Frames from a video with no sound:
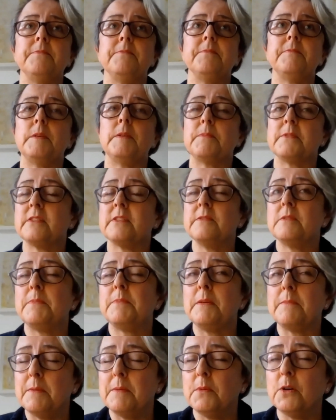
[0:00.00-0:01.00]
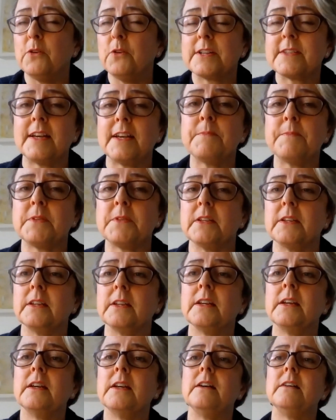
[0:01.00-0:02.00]
People seem to be a bit more
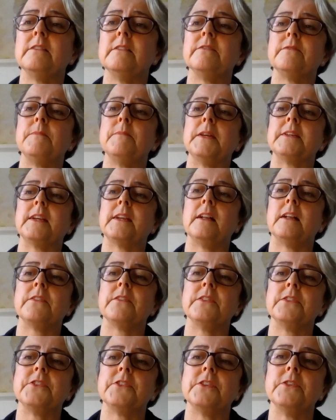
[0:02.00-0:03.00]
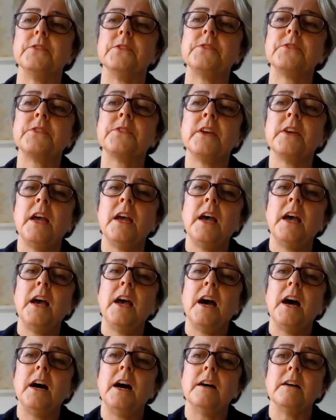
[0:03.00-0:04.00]
accepting of mental health issues,
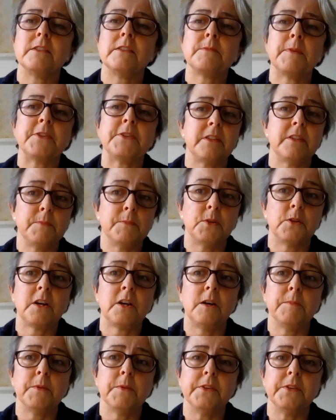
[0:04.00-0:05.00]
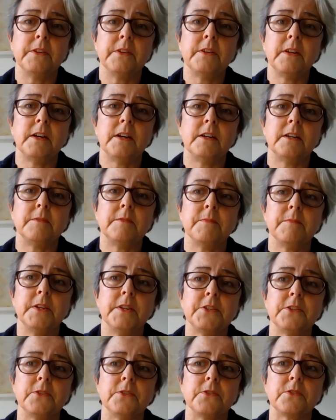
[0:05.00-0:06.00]
especially the more common
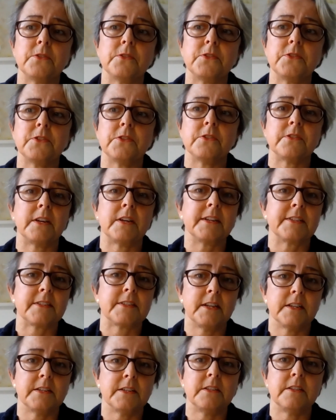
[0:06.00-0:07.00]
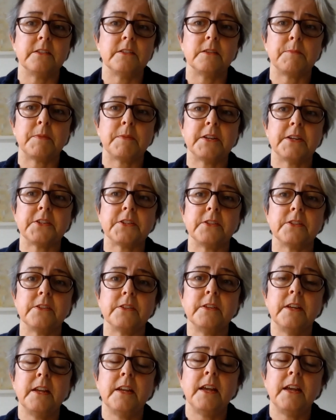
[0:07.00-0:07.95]
issues such as anxiety and depression.